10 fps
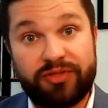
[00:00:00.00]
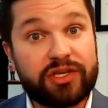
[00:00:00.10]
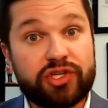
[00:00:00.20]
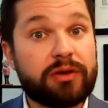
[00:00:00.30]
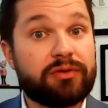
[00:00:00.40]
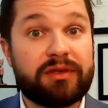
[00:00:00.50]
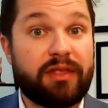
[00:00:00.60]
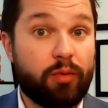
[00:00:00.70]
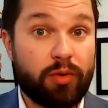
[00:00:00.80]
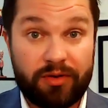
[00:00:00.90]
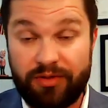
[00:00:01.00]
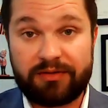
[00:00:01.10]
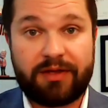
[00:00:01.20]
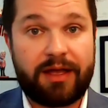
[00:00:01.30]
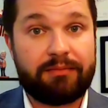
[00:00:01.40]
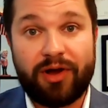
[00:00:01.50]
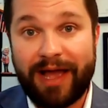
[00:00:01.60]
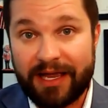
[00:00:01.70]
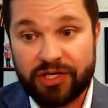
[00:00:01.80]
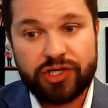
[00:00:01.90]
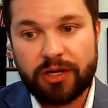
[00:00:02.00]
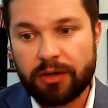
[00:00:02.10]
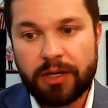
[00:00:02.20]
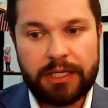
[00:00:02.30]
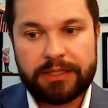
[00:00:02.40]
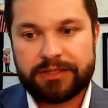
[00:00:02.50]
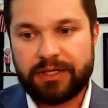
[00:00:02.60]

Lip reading: this year than they were at this time last year.